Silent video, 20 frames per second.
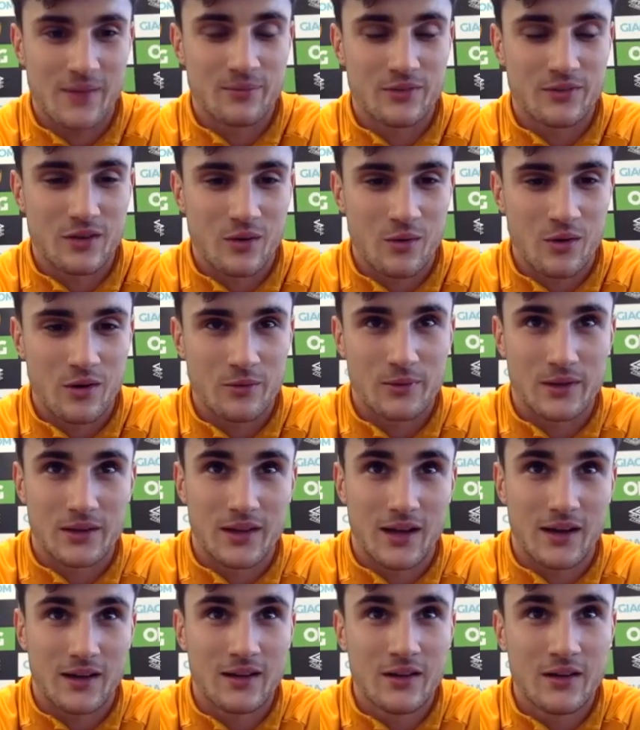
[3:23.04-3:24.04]
two. I want to be
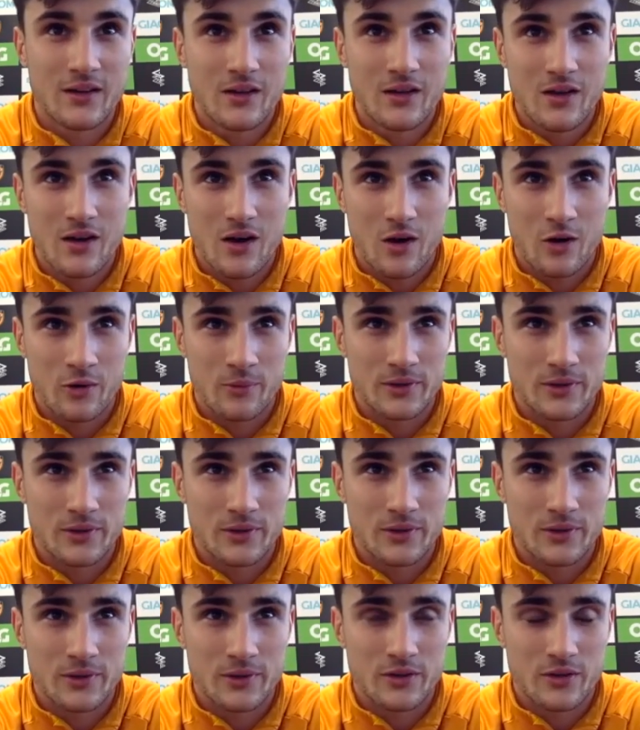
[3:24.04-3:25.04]
that. I want to be
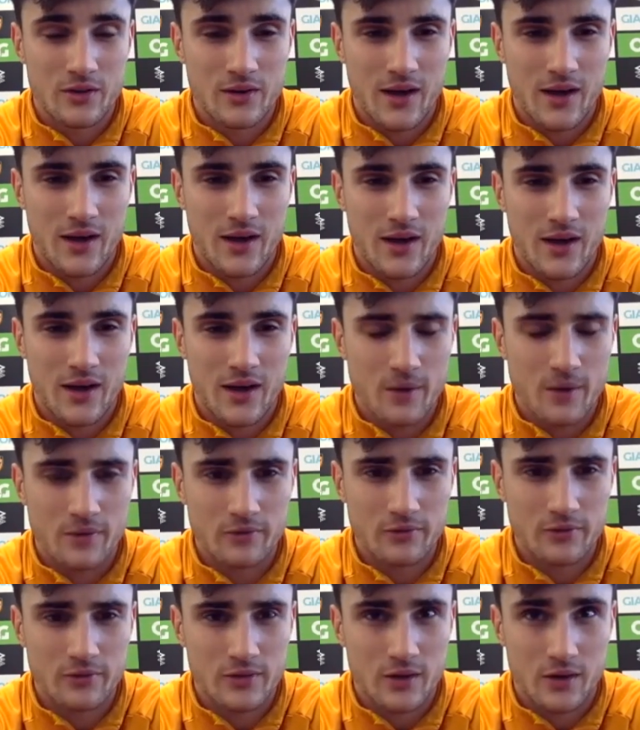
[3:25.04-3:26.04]
doing that every
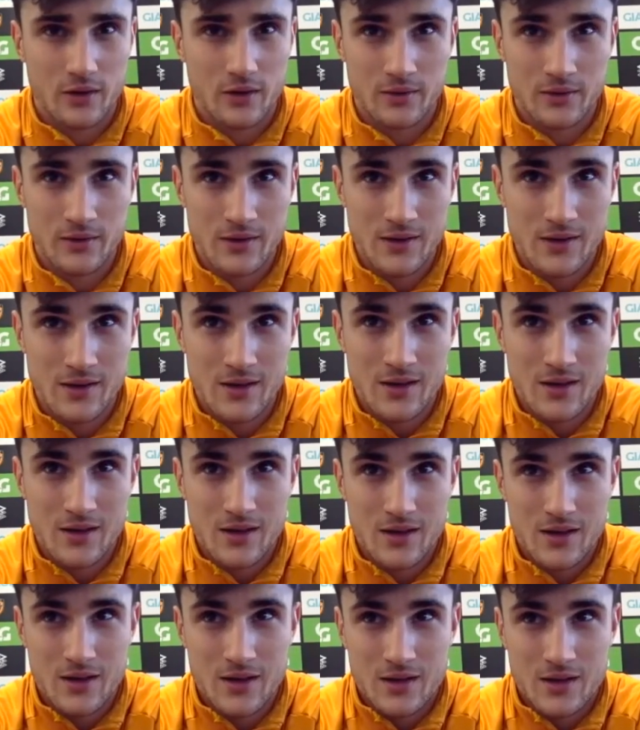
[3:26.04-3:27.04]
month. So
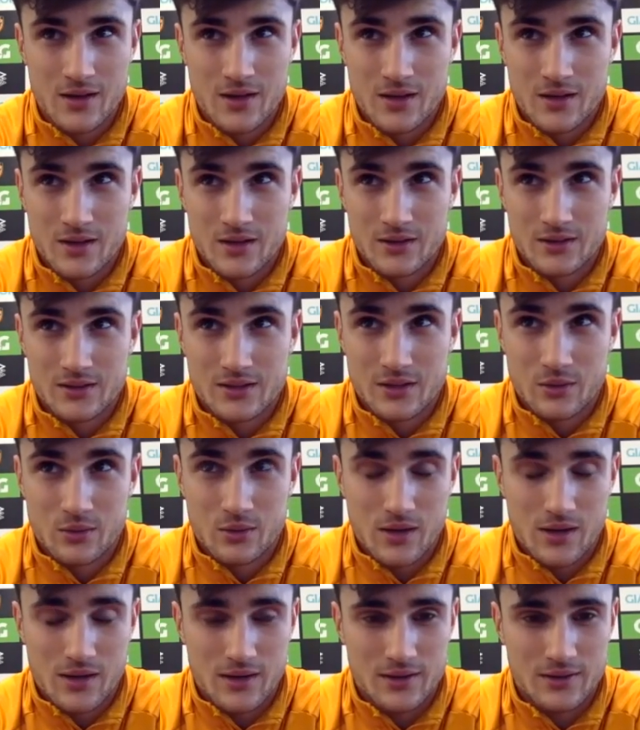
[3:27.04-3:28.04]
still,
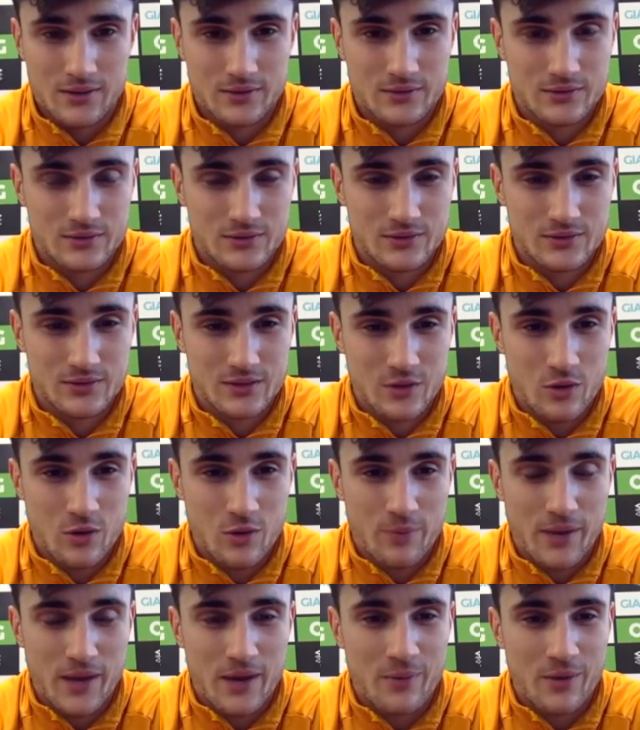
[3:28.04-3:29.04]
uh, still got
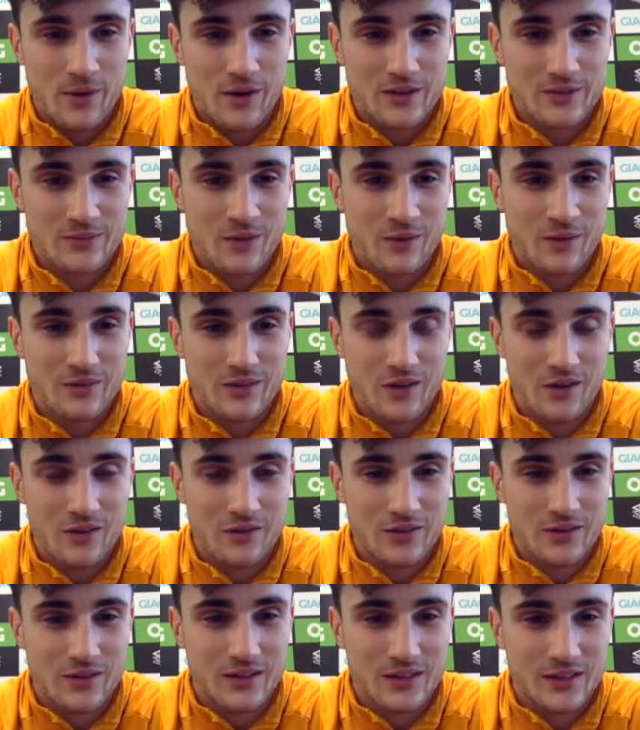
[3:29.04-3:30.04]
Peterborough this month. So
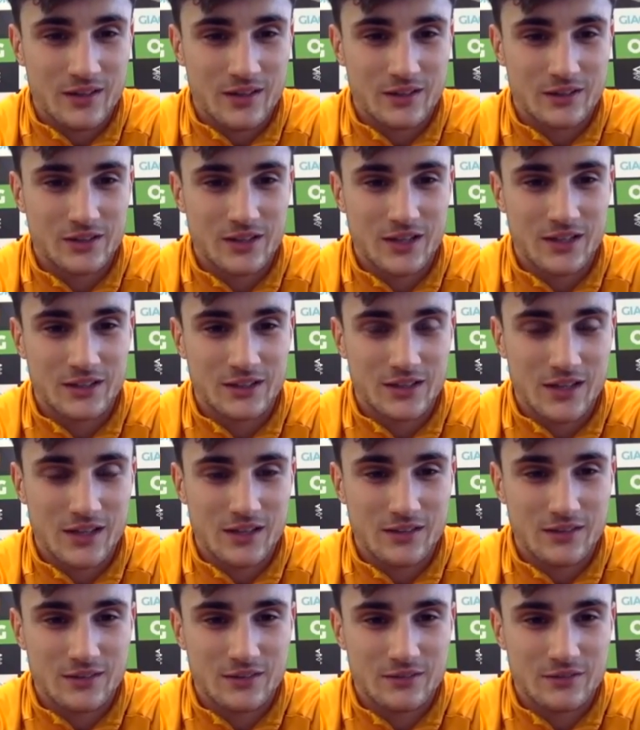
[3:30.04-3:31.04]
hopefully can uh, change
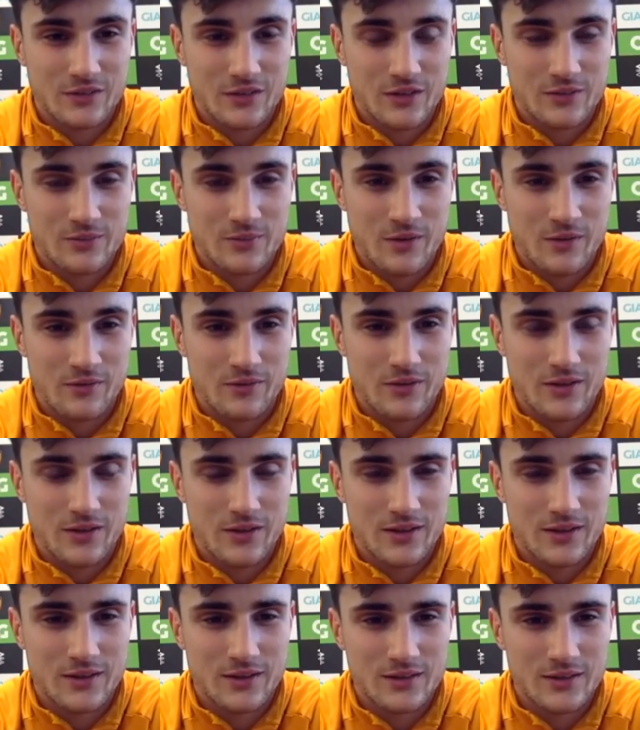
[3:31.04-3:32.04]
that for this month.
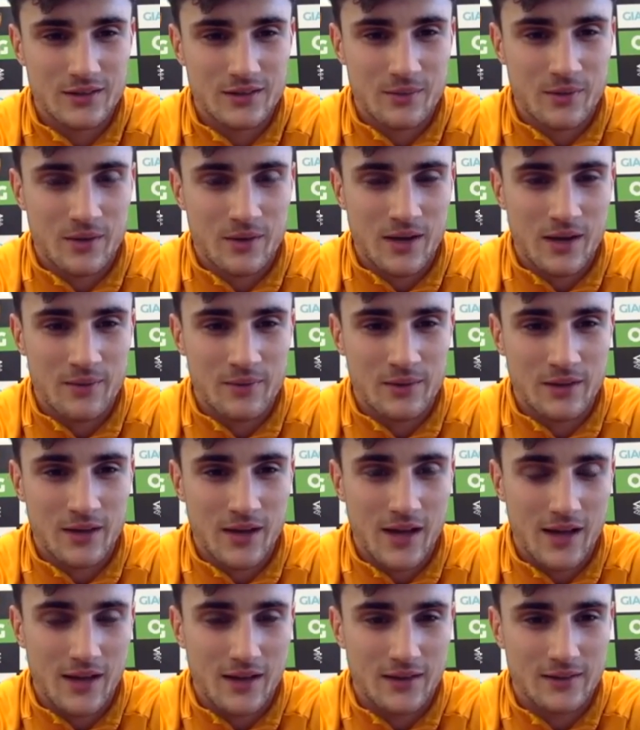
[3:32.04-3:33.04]
Get my name in the
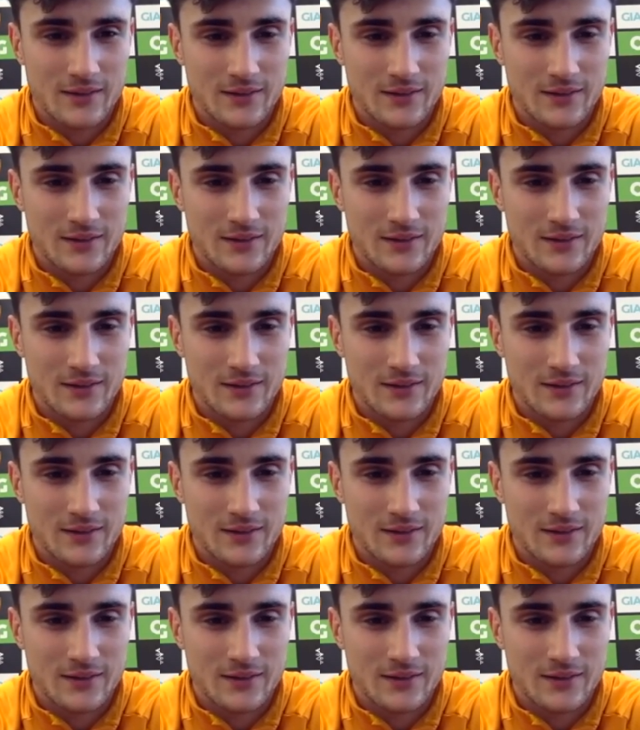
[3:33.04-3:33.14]
hat.